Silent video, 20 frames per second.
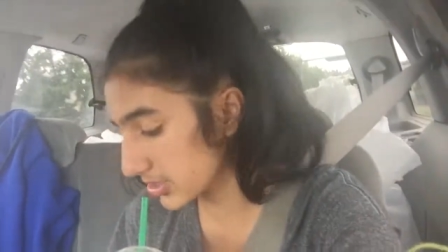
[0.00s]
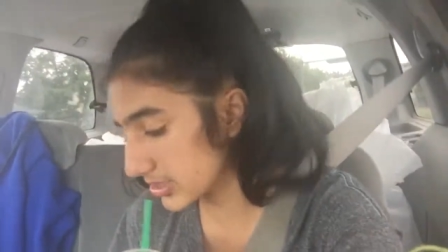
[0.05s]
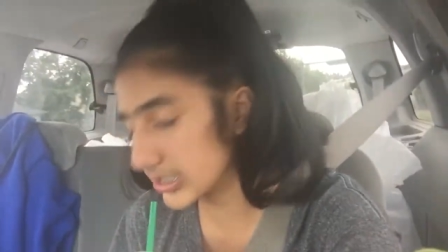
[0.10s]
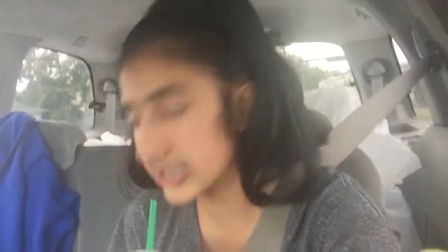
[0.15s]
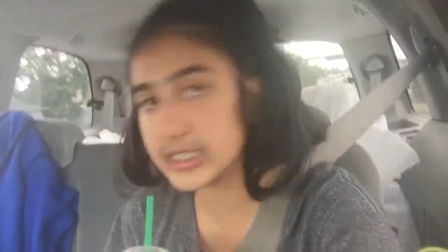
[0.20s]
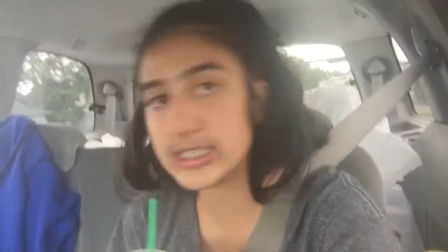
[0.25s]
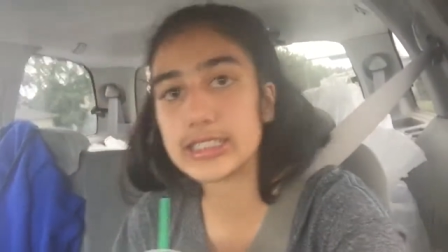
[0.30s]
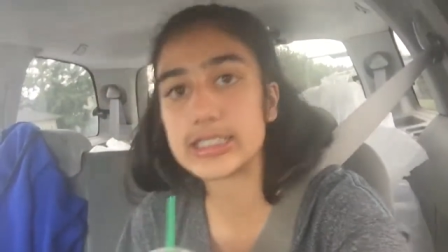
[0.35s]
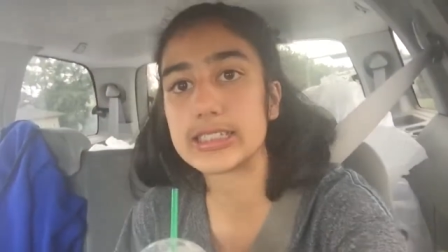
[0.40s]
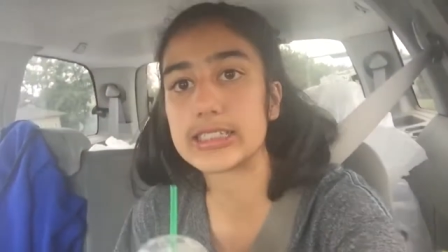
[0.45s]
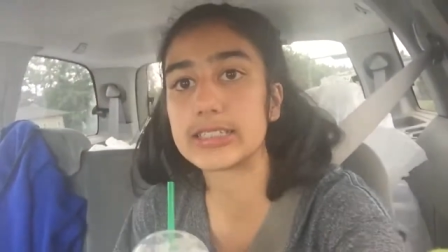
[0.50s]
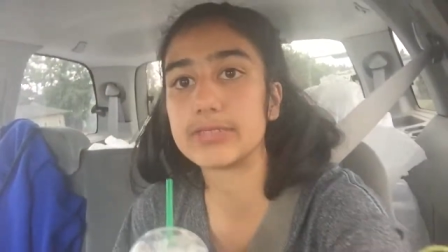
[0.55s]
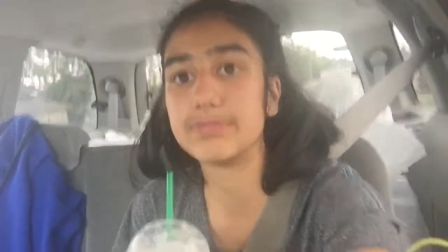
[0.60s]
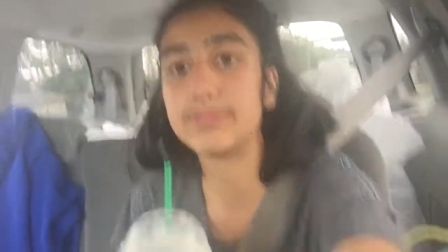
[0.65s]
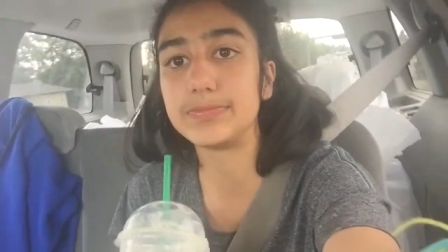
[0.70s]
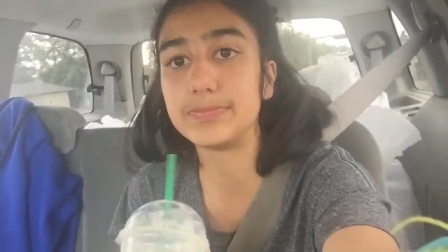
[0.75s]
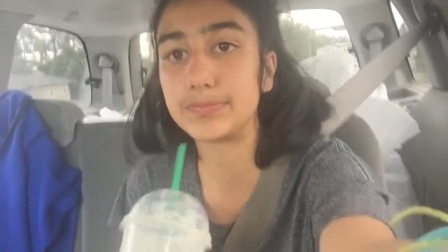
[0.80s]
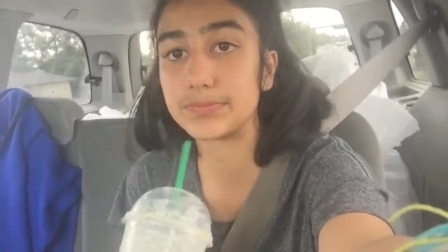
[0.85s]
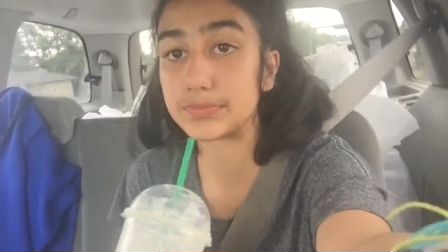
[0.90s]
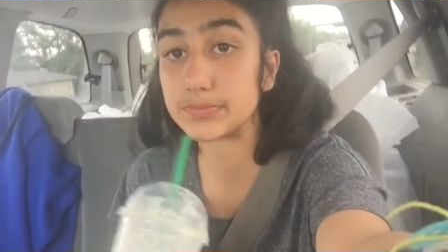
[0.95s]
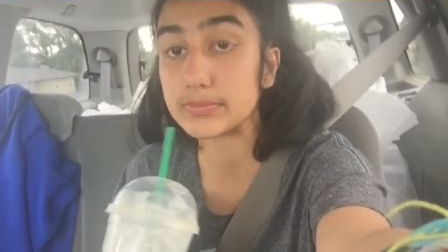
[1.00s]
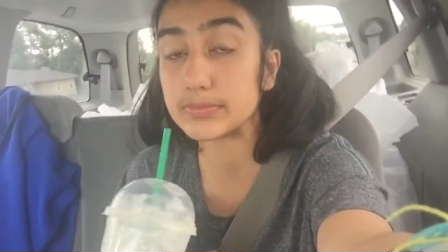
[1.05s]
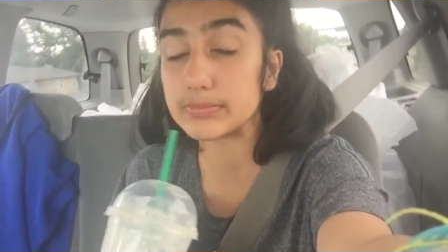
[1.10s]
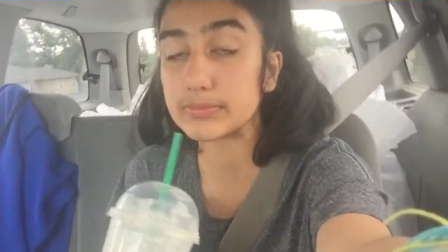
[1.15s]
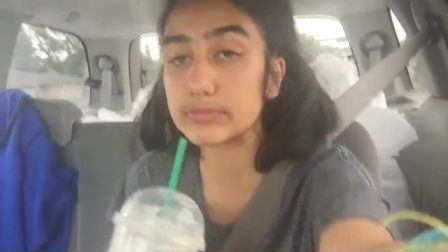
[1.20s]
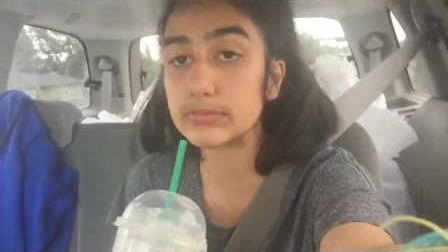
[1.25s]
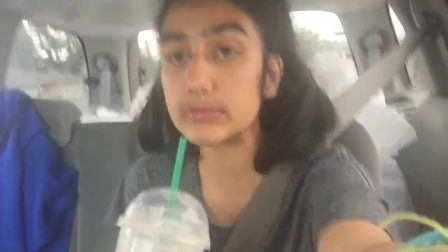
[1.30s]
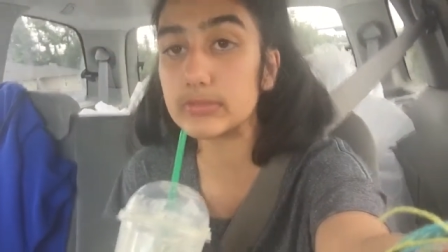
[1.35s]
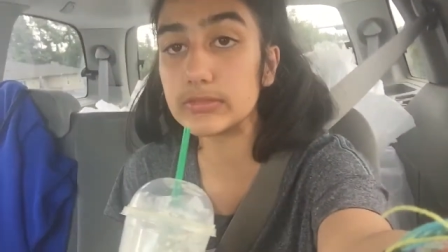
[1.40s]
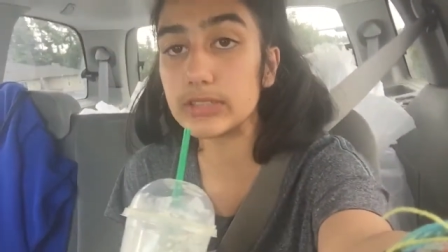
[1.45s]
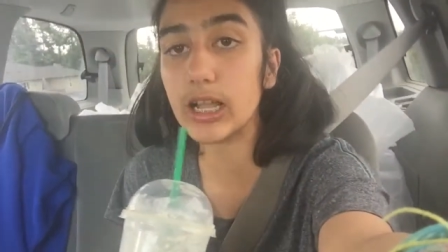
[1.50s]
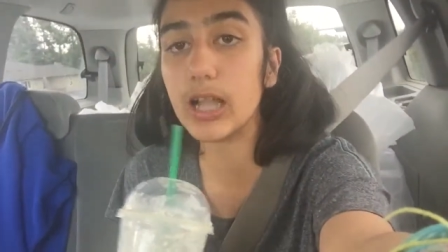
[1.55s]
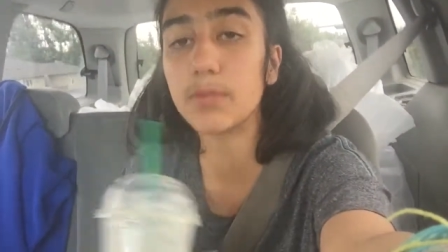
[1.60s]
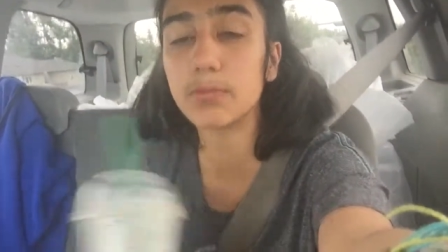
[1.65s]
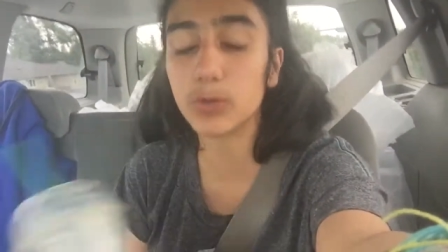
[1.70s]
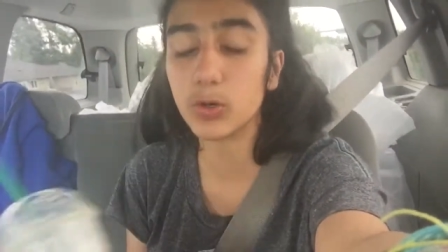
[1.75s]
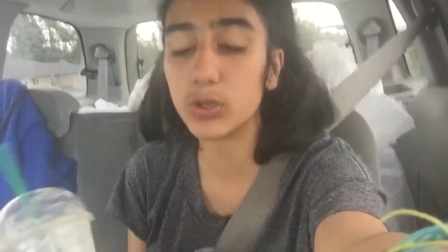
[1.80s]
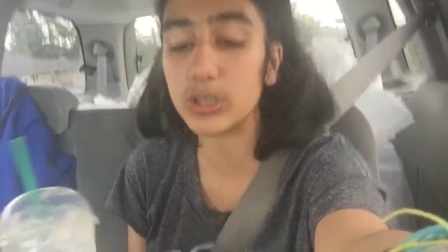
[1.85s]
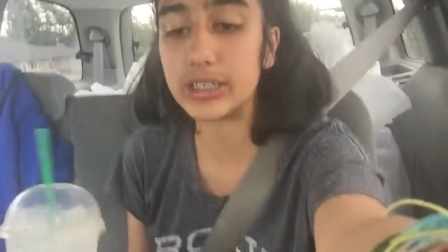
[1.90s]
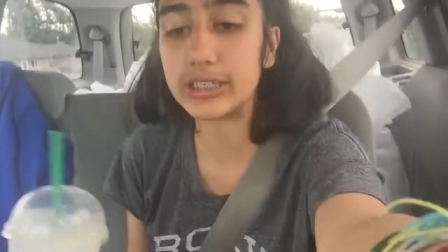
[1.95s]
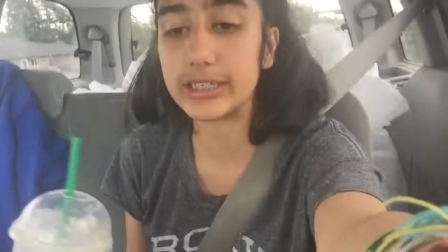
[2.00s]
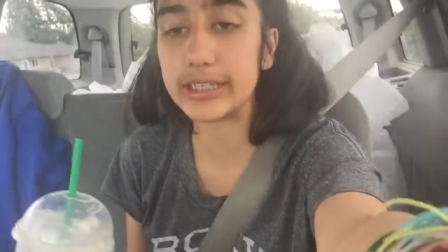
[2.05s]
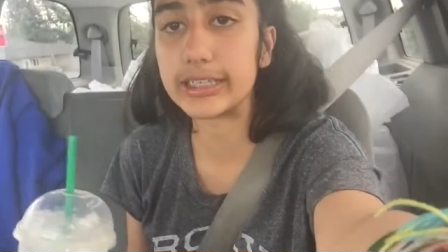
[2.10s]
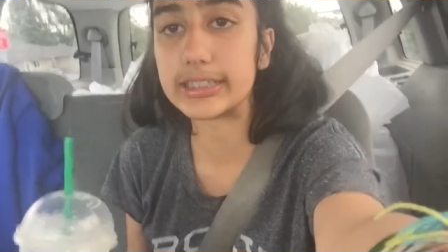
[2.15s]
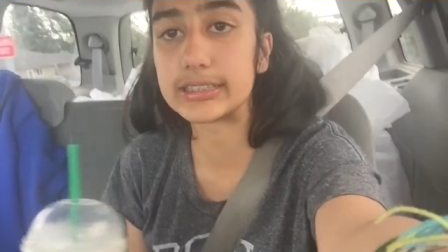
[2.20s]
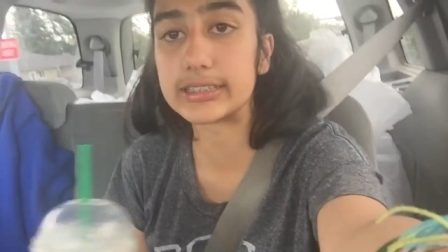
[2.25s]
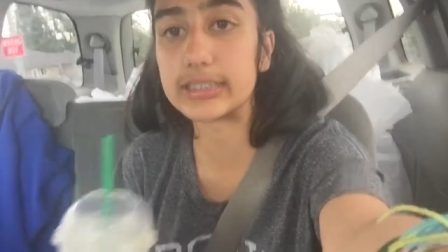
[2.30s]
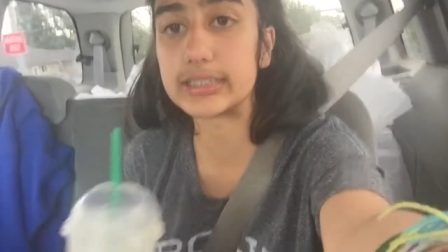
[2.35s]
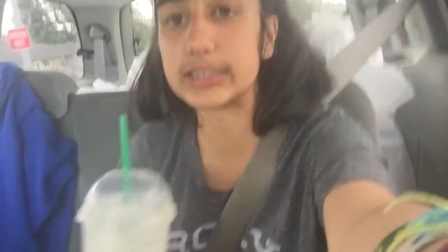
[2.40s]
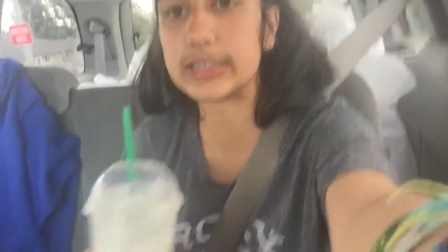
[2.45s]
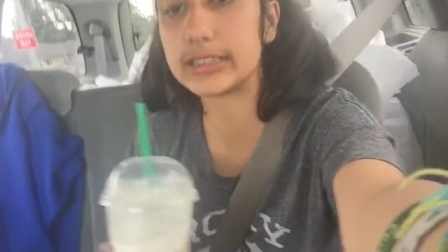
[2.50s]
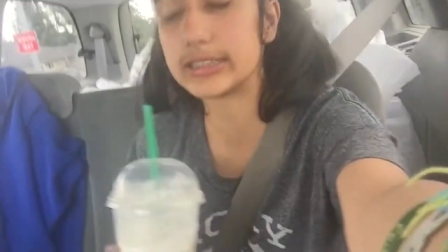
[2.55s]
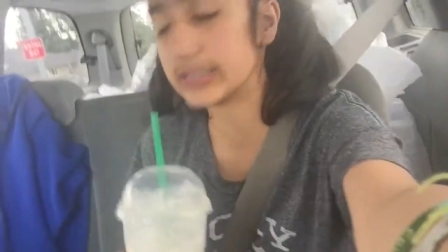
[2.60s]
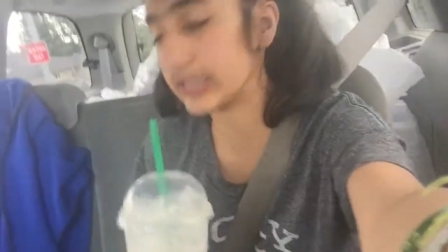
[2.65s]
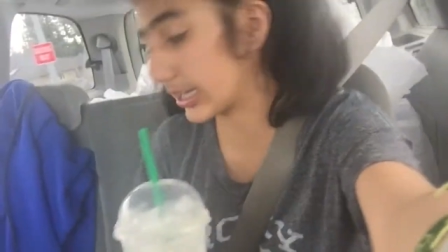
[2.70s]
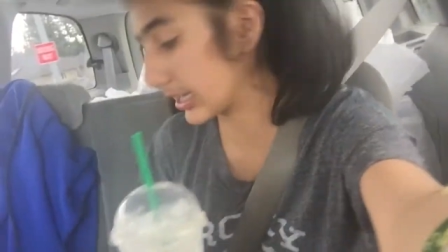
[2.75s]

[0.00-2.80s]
to dance. I'm going to dance at least.